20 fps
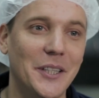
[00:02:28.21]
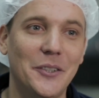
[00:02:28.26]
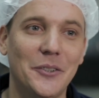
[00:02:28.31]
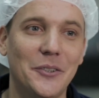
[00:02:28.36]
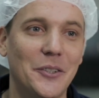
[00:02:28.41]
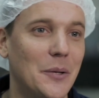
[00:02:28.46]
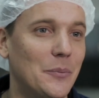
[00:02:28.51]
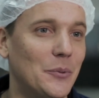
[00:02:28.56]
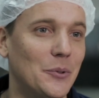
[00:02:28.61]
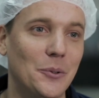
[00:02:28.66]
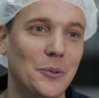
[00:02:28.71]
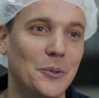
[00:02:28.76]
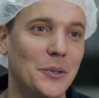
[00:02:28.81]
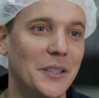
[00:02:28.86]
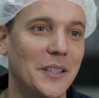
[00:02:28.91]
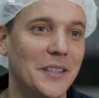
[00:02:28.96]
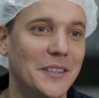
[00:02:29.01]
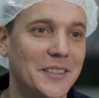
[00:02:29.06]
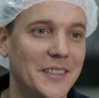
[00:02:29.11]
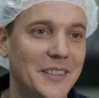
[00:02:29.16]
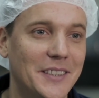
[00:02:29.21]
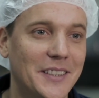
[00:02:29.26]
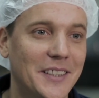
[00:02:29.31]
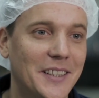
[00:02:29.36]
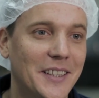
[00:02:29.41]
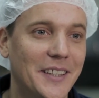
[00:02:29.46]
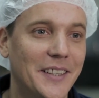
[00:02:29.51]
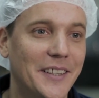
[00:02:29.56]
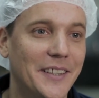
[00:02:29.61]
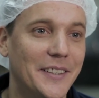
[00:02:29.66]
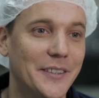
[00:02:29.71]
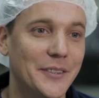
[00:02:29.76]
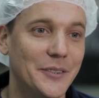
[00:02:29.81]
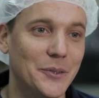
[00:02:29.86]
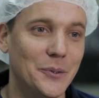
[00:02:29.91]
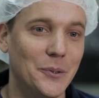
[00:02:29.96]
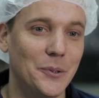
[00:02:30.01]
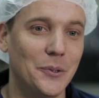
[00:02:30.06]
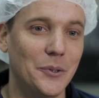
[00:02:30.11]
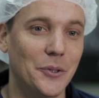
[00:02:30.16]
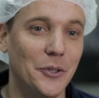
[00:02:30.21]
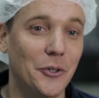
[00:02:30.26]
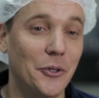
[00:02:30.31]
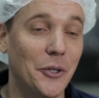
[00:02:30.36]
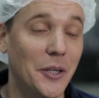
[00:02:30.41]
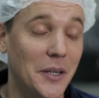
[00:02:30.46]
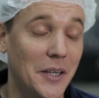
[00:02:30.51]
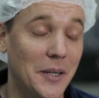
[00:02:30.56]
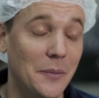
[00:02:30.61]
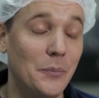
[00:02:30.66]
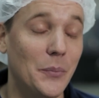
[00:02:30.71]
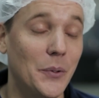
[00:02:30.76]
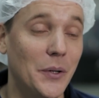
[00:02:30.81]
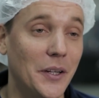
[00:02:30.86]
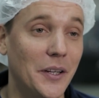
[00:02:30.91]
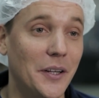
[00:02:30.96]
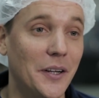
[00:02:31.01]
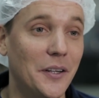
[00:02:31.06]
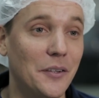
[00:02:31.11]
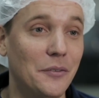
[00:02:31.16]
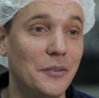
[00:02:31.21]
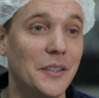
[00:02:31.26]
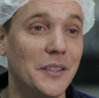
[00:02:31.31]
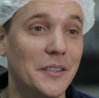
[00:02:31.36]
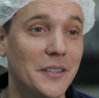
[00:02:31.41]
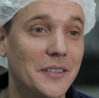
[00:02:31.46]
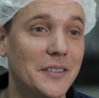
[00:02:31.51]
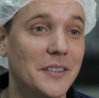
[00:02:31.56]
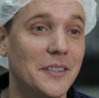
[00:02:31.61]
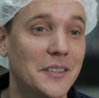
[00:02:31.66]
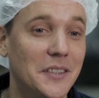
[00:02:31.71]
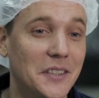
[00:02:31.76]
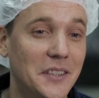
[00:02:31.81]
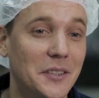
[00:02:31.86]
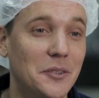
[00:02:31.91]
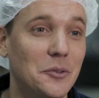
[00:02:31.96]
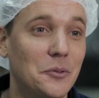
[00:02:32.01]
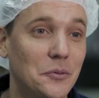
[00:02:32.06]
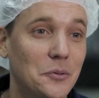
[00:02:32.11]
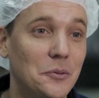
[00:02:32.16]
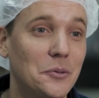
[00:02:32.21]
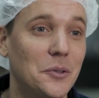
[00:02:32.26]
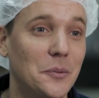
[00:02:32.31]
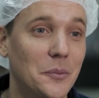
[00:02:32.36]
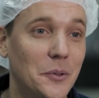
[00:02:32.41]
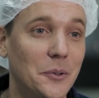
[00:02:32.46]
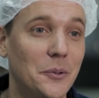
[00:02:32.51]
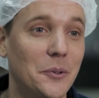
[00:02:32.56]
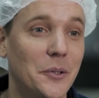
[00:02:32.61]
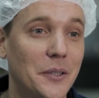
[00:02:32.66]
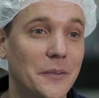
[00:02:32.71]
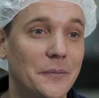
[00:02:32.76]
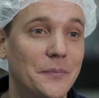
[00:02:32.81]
My colleagues were not familiar with the technology either, so I'm actually impressed that